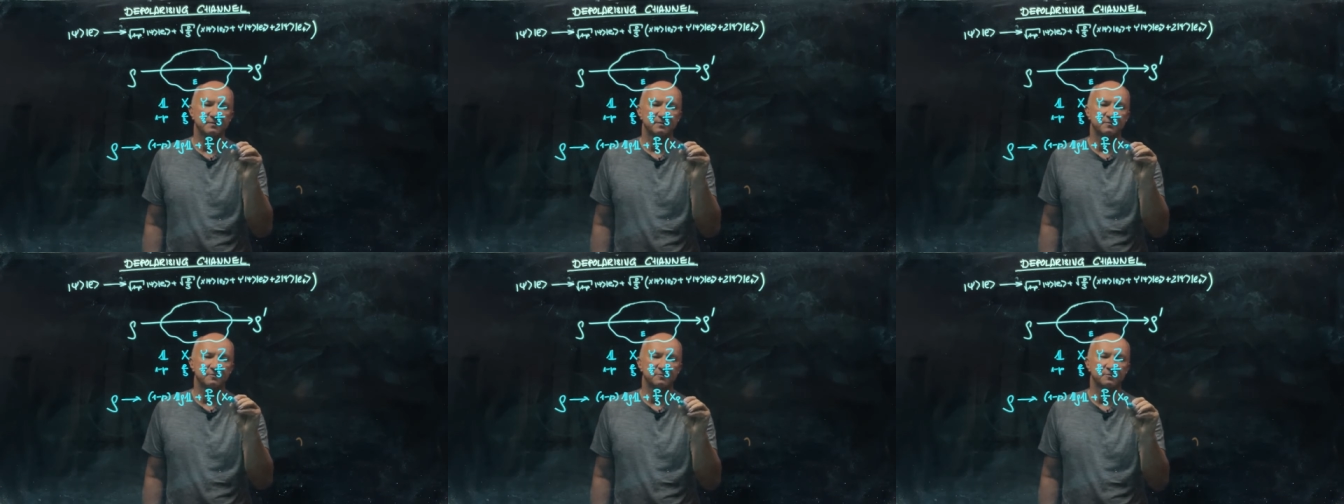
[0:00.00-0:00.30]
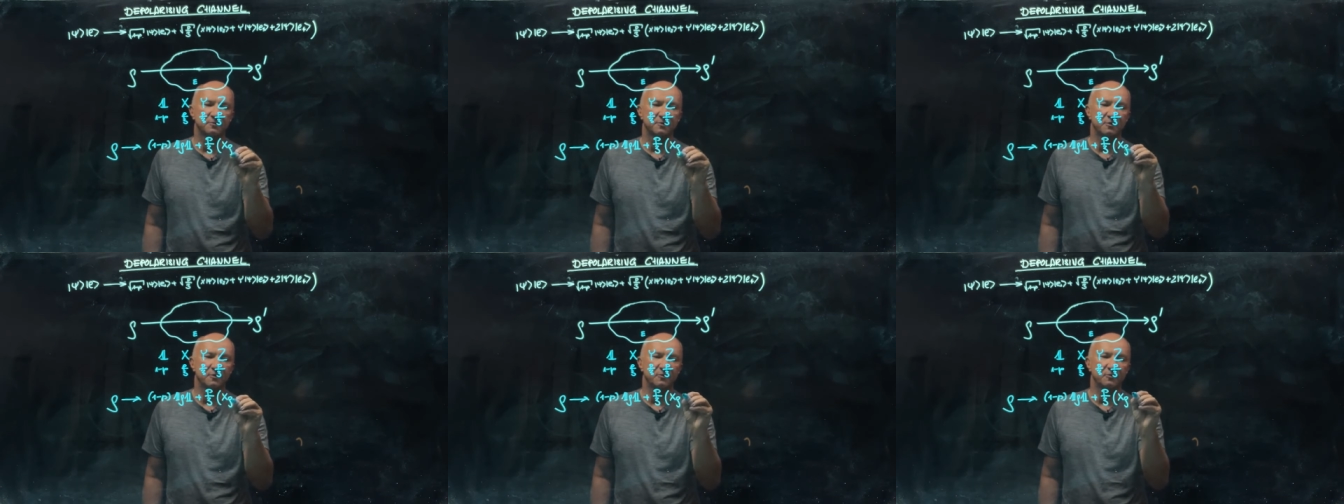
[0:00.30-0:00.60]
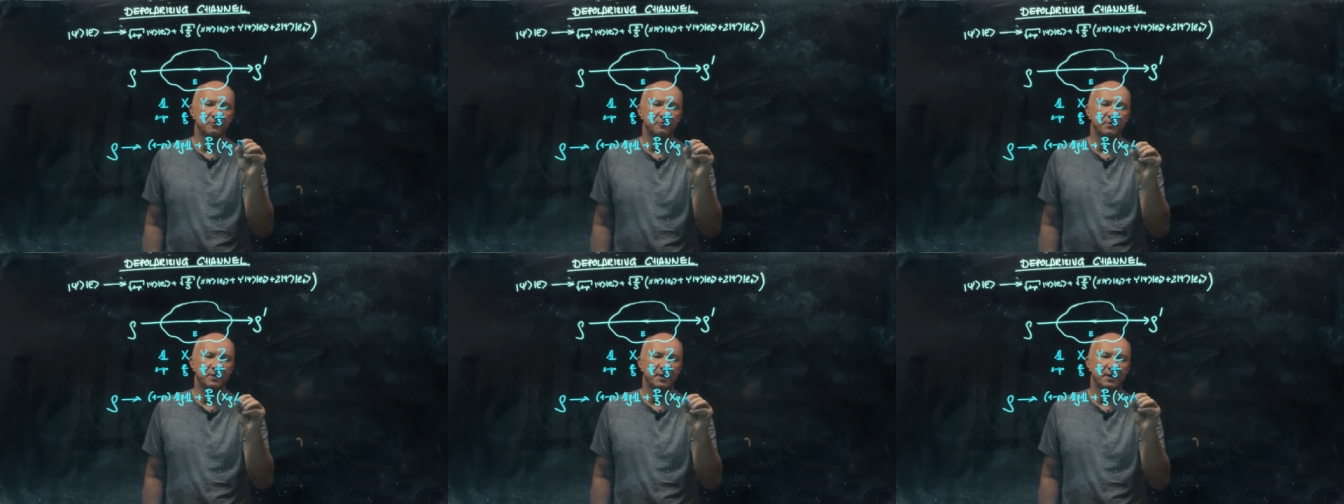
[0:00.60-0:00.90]

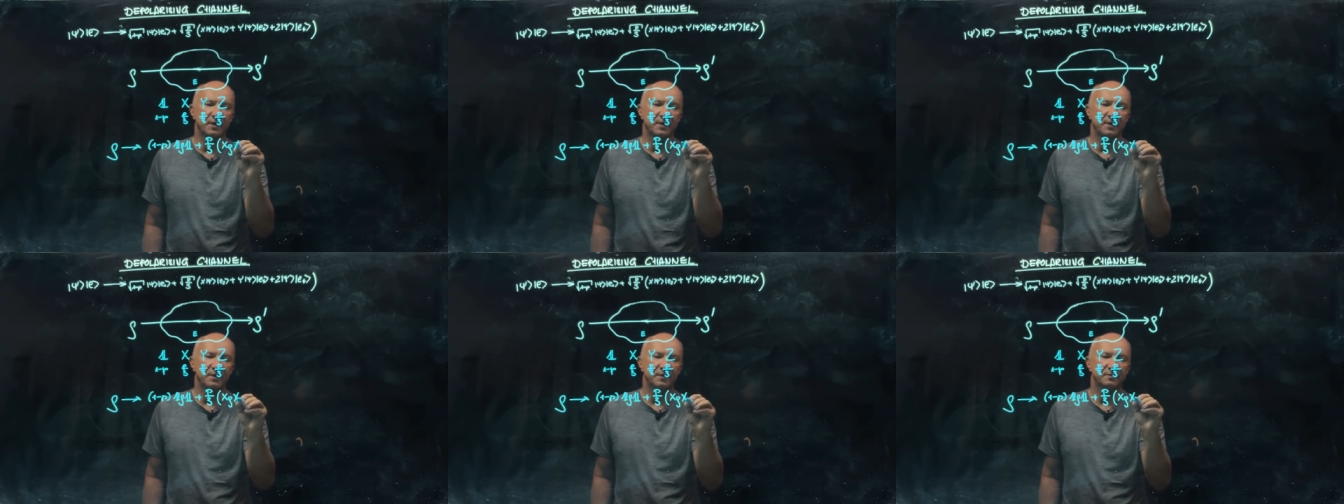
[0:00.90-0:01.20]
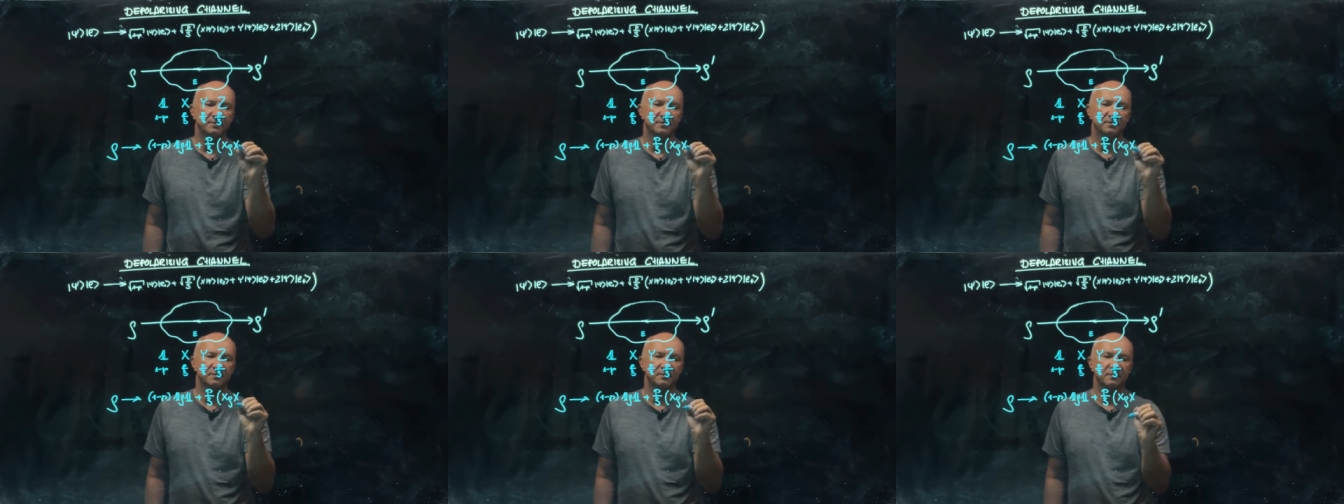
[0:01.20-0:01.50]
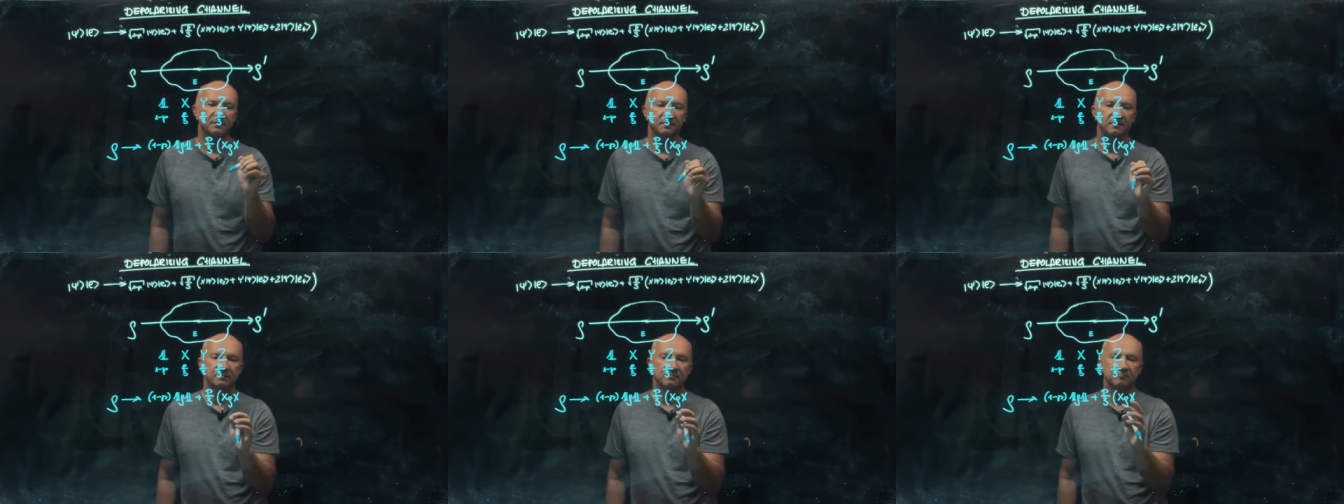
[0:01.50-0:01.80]
rho x,
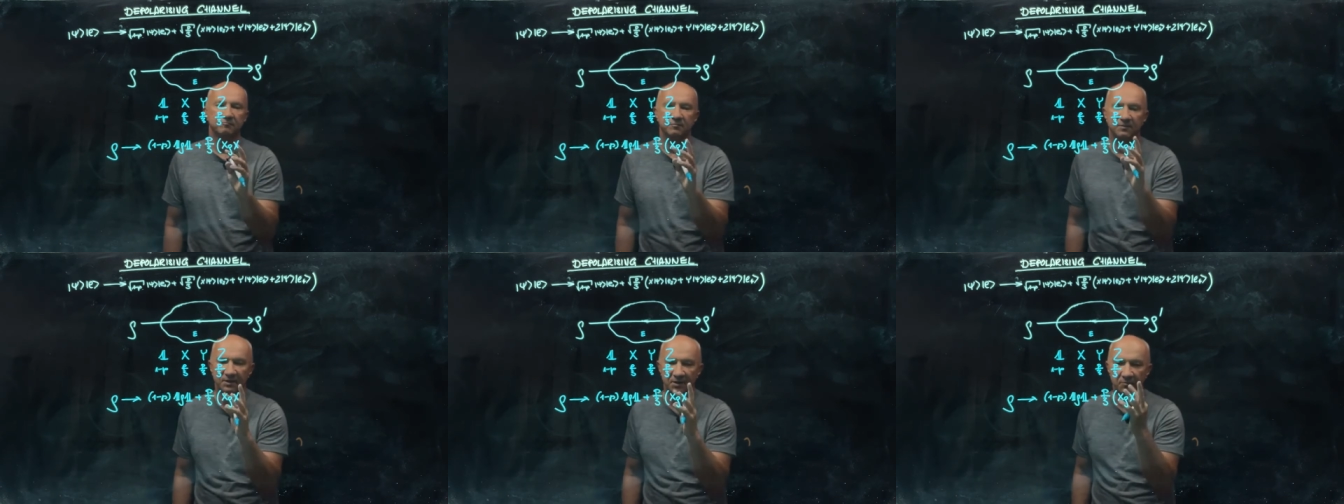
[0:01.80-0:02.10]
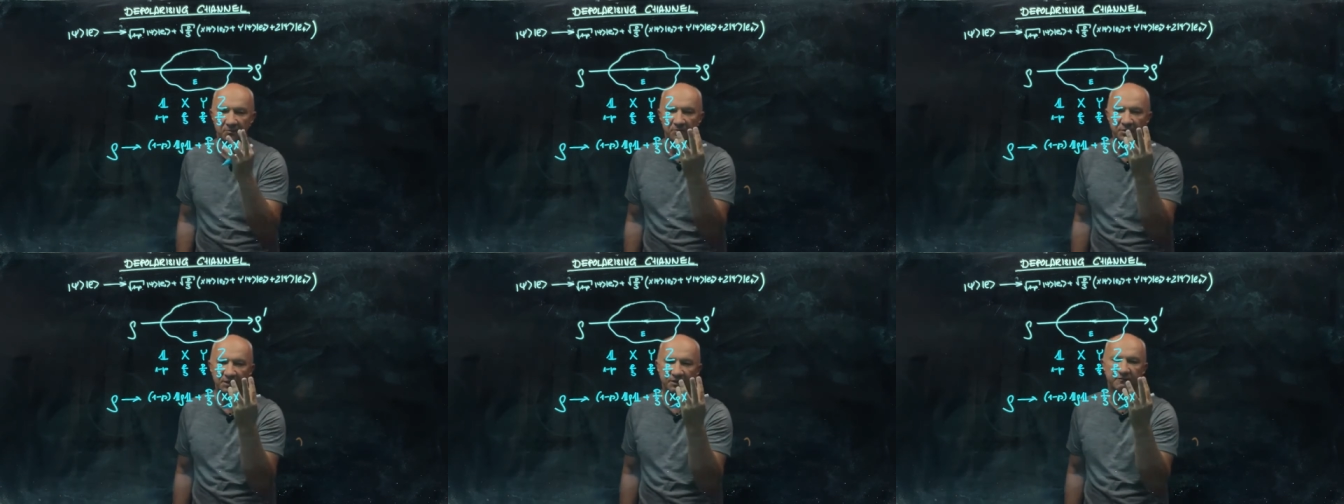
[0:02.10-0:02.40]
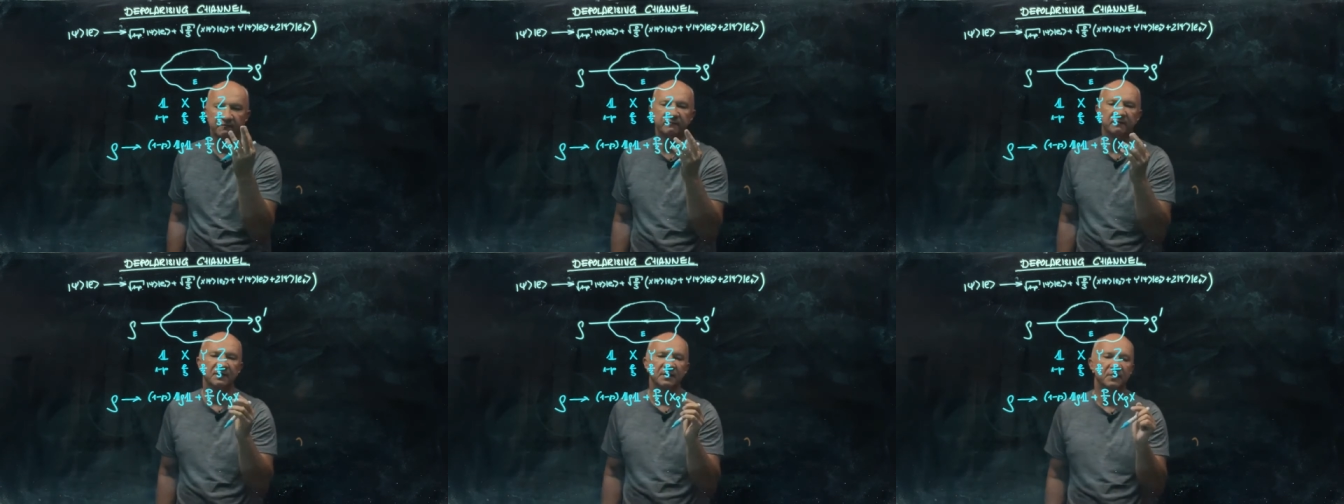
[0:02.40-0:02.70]
the bit
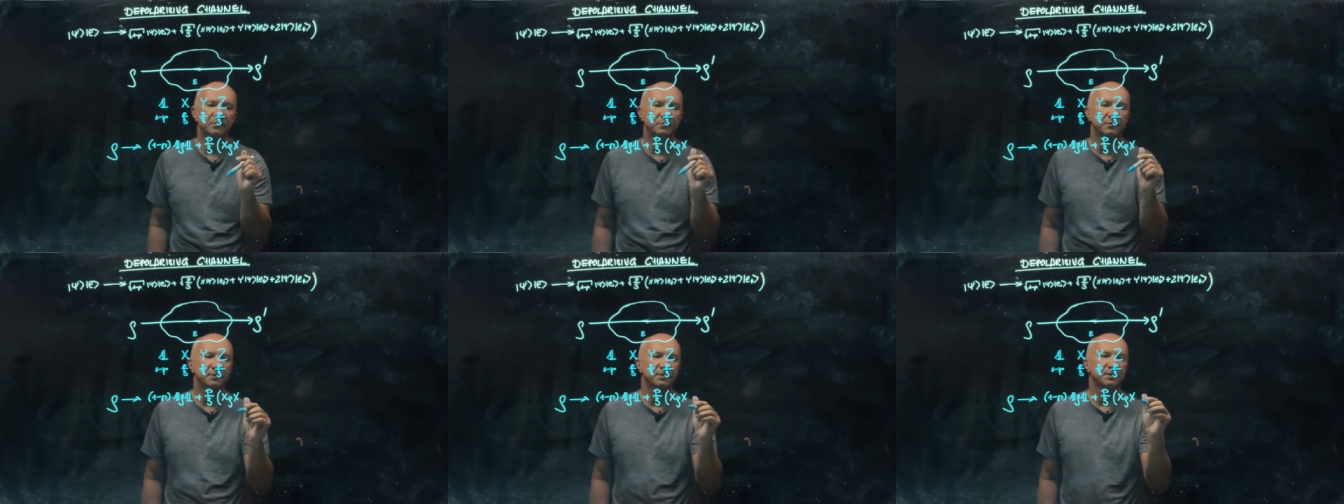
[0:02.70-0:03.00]
flip